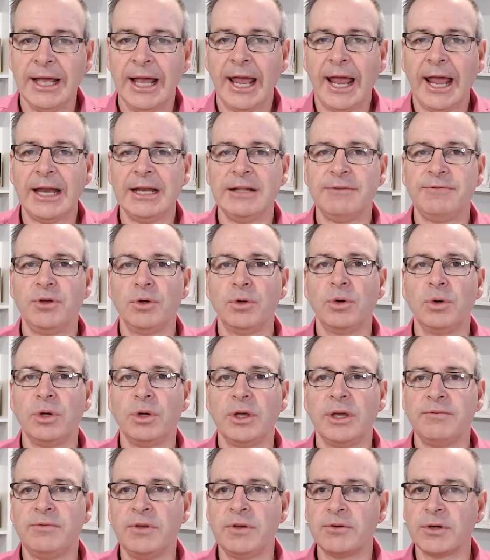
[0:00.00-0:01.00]
And if
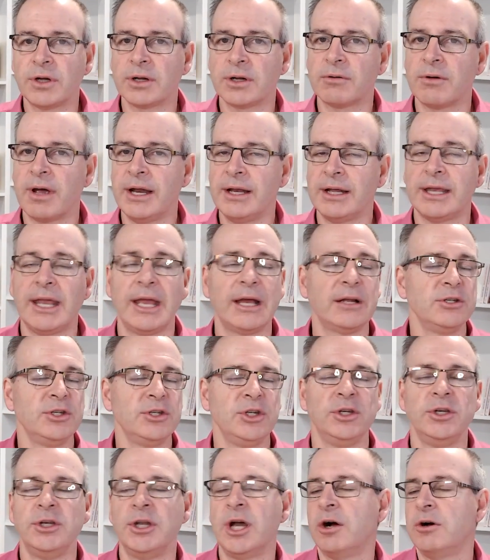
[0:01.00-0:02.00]
you've got a great accountant, you
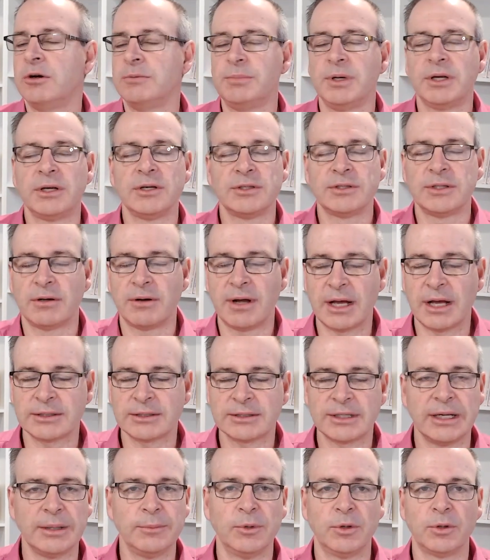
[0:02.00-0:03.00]
know it, because they're
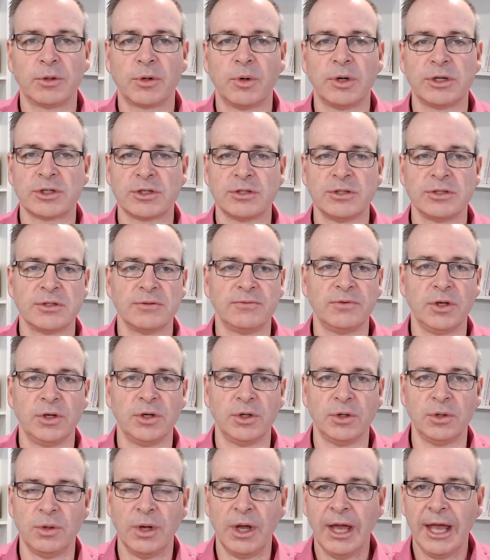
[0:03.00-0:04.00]
asking more questions of
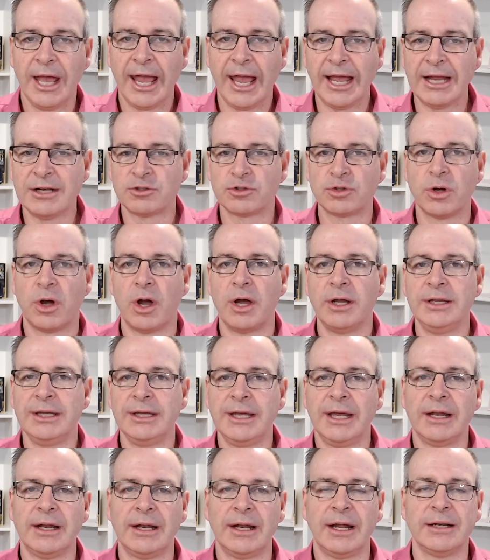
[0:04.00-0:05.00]
you and trying to
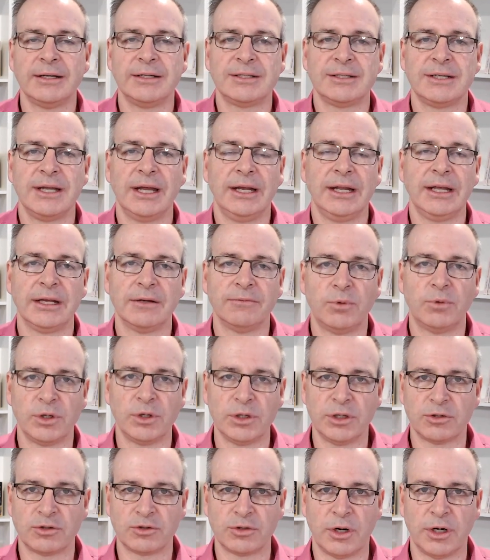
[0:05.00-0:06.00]
get an understanding of what
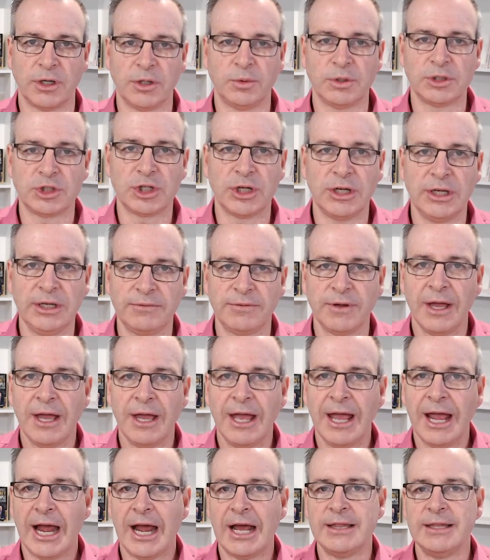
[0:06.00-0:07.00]
you're trying to achieve,
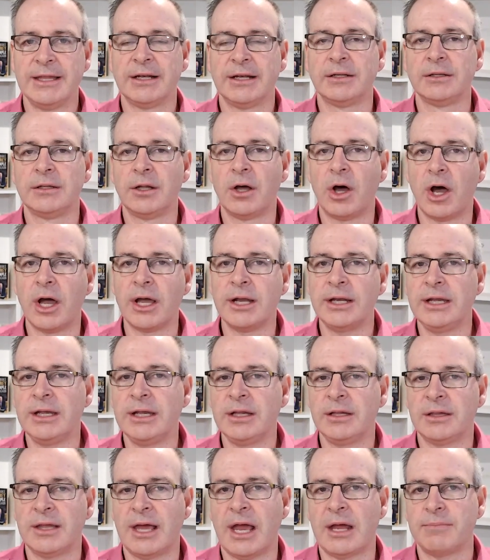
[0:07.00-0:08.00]
and then
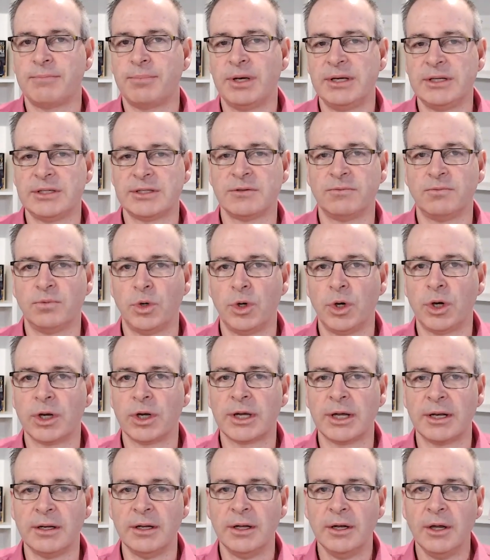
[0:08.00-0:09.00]
aligning that piece of work
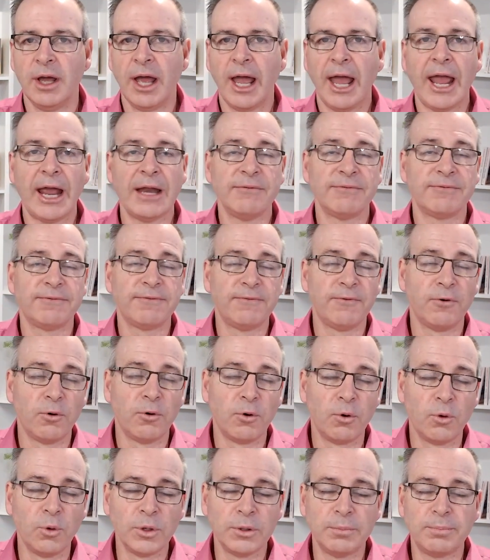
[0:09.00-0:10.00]
and
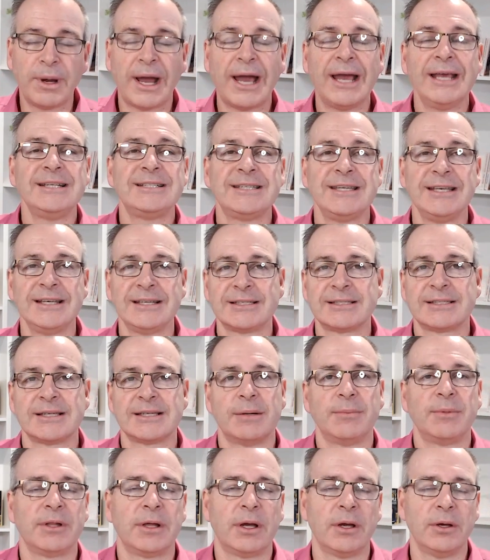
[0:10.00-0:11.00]
forward pacing some
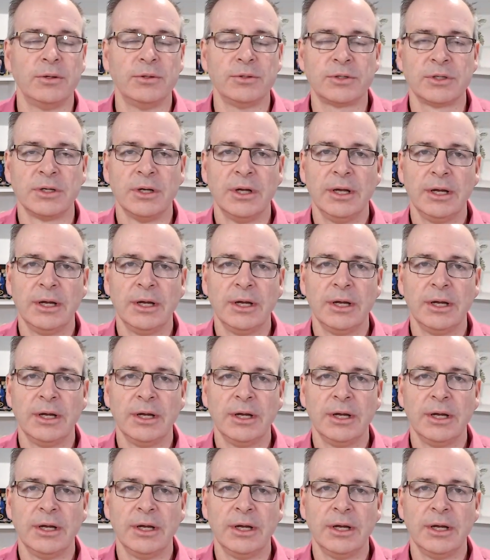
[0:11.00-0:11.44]
of those